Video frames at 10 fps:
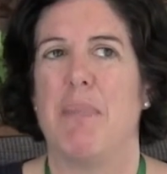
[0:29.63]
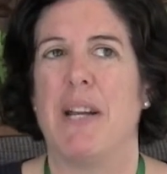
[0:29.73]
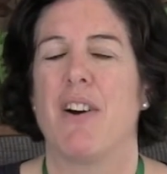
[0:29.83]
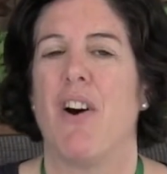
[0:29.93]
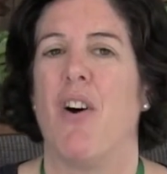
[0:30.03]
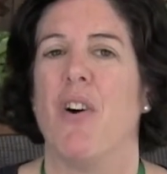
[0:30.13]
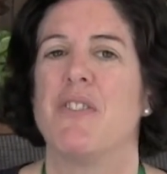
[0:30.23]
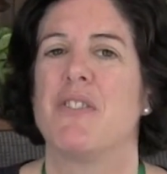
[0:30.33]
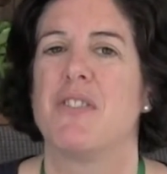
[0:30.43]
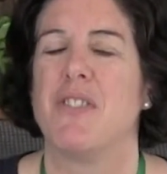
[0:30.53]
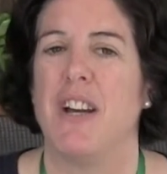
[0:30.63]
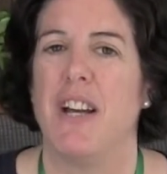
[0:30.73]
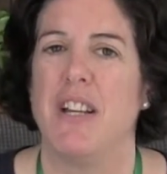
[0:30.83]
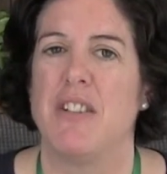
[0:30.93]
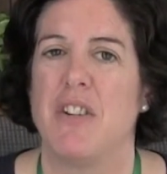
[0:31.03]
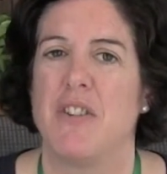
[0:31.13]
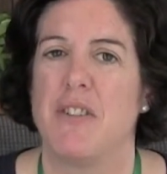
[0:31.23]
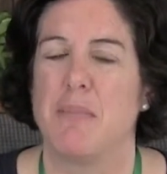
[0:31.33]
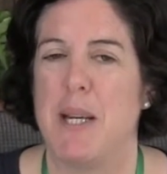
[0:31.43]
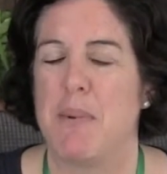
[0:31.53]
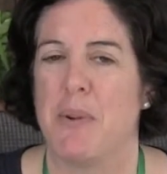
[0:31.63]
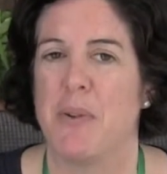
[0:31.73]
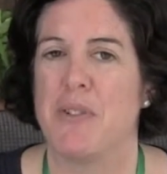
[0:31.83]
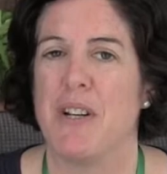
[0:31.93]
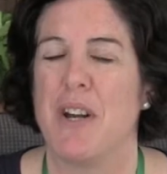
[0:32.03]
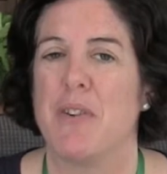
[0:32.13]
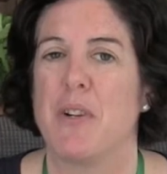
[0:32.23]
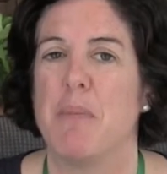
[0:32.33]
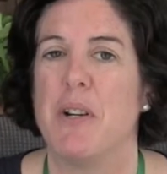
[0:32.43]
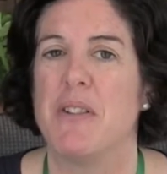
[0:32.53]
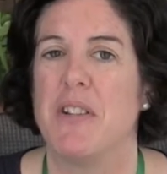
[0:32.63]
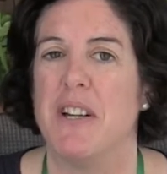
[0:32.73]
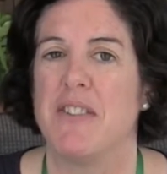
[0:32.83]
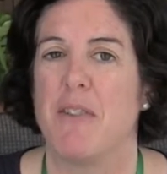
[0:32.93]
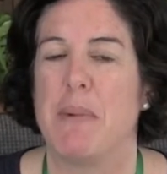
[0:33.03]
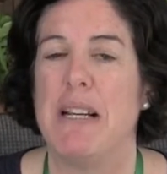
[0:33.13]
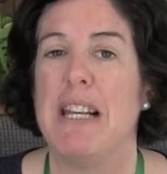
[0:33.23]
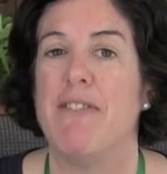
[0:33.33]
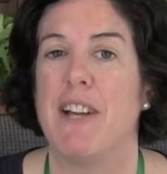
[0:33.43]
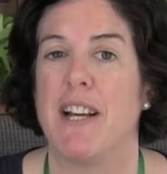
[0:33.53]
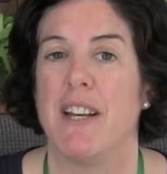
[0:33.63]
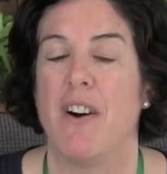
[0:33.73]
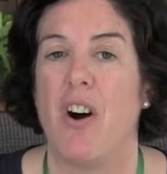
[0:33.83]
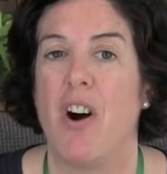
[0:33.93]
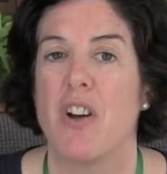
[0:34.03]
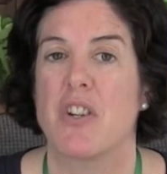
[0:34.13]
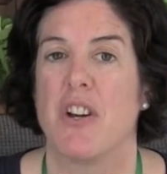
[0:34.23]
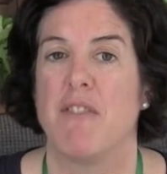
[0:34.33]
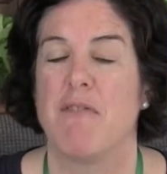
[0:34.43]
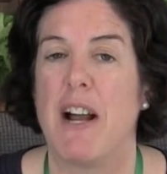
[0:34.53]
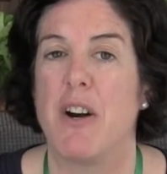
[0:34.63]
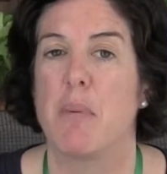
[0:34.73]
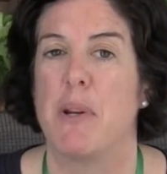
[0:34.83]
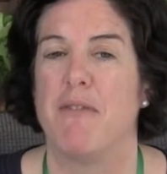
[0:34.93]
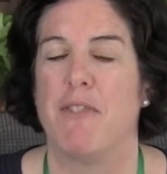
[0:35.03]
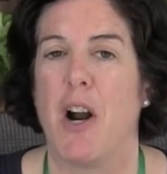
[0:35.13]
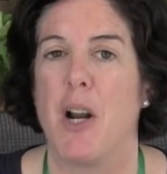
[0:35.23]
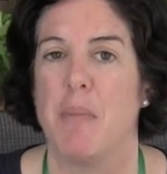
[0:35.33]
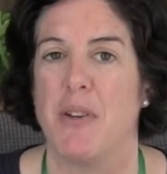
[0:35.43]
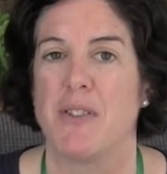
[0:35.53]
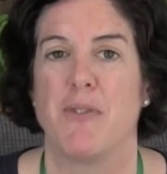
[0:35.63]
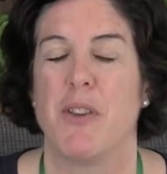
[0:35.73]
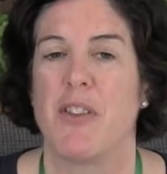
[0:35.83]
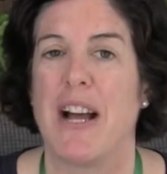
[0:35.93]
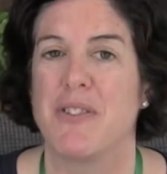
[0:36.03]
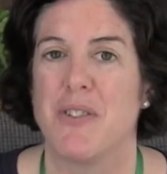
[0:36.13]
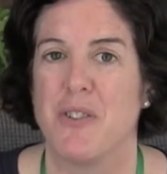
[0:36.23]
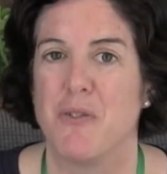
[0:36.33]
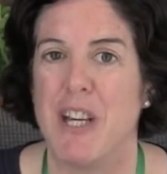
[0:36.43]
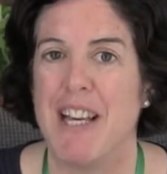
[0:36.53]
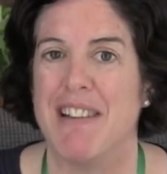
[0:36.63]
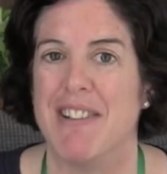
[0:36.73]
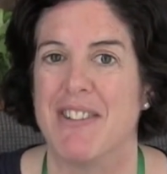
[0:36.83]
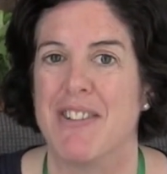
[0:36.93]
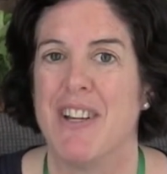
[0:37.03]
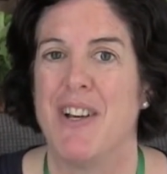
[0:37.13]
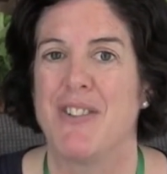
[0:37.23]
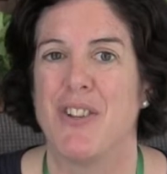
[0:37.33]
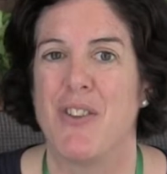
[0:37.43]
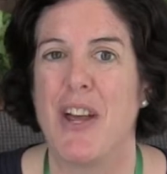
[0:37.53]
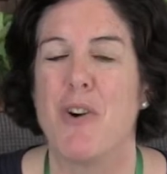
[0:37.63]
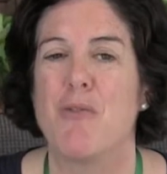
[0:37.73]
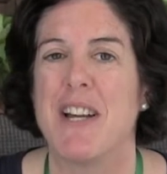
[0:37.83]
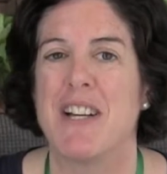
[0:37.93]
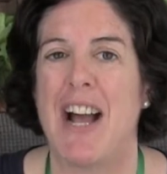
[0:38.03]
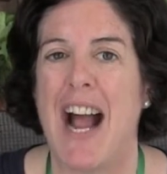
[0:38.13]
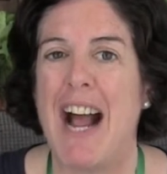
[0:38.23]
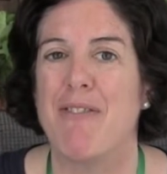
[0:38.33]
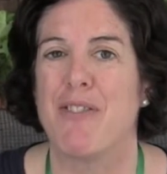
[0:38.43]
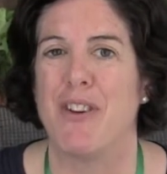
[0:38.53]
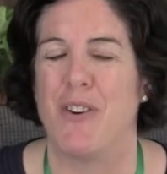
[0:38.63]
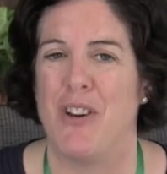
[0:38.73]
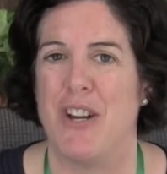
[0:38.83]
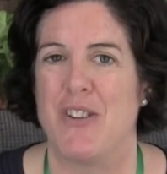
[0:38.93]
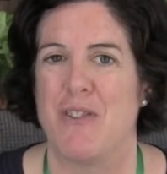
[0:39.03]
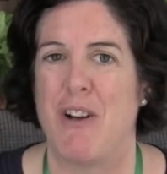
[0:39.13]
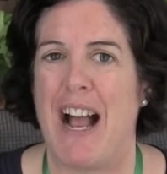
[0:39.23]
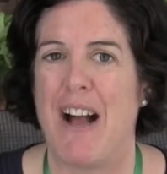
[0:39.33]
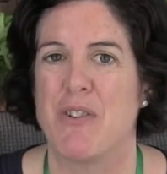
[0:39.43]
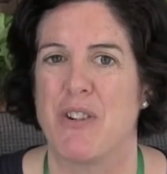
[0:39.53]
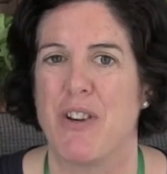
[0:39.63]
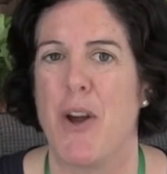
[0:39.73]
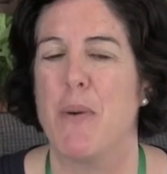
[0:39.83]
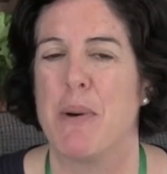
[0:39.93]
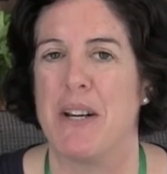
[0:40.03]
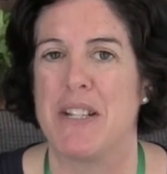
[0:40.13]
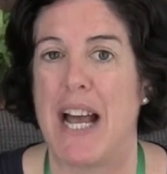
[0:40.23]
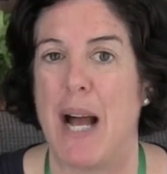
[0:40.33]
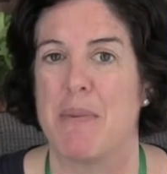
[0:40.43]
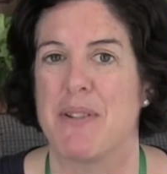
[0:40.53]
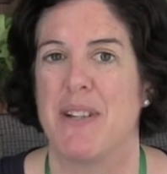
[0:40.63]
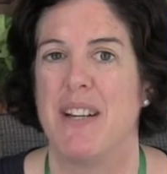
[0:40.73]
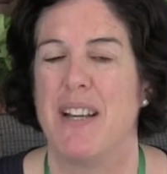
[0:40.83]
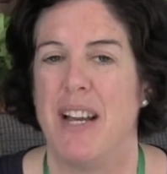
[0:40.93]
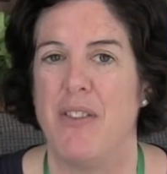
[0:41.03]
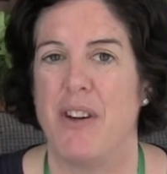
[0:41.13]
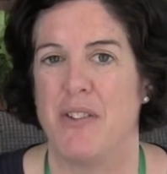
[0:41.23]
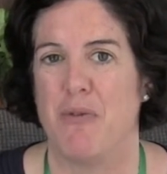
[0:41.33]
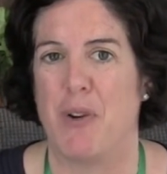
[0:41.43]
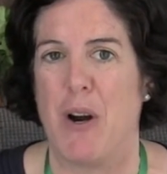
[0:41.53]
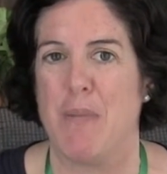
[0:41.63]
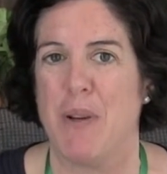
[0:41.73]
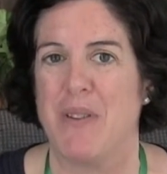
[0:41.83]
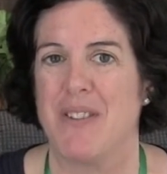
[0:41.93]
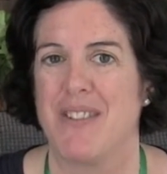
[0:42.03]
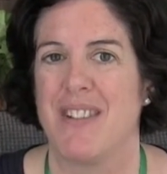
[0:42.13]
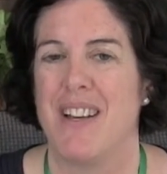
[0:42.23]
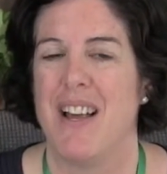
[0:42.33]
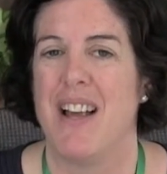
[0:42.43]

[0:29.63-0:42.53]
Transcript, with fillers: because Indigenous peoples and local communities have been living in harsh and variable environments for thousands of years, so they already have the knowledge of how to cope and adapt in those environments.